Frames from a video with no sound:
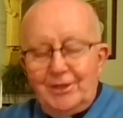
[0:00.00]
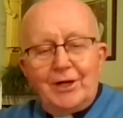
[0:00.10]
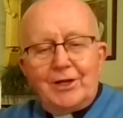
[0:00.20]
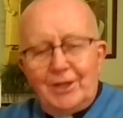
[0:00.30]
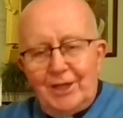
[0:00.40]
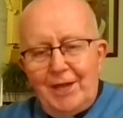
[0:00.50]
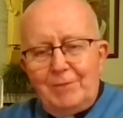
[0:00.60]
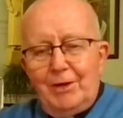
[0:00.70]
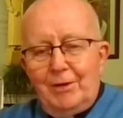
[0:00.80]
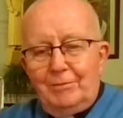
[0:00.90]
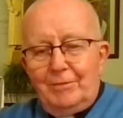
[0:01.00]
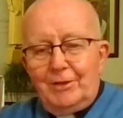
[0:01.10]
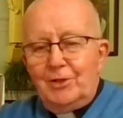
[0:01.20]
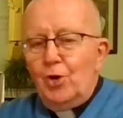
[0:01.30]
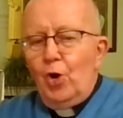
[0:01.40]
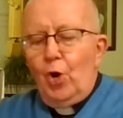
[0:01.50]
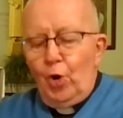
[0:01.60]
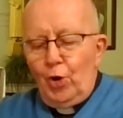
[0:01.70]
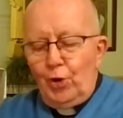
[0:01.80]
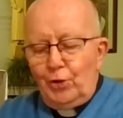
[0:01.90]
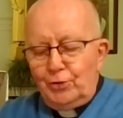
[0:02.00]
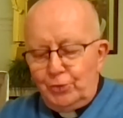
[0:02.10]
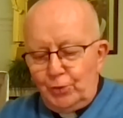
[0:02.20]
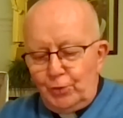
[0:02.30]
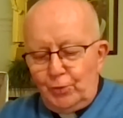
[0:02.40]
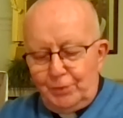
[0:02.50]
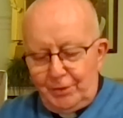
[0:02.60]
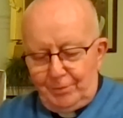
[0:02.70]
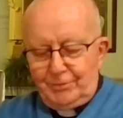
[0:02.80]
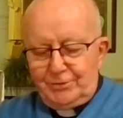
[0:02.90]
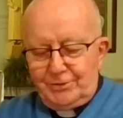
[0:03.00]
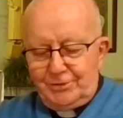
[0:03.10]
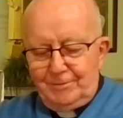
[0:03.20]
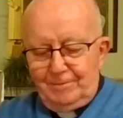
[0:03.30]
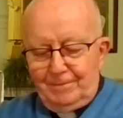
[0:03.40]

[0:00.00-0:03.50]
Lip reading: Acclaim him, all you peoples.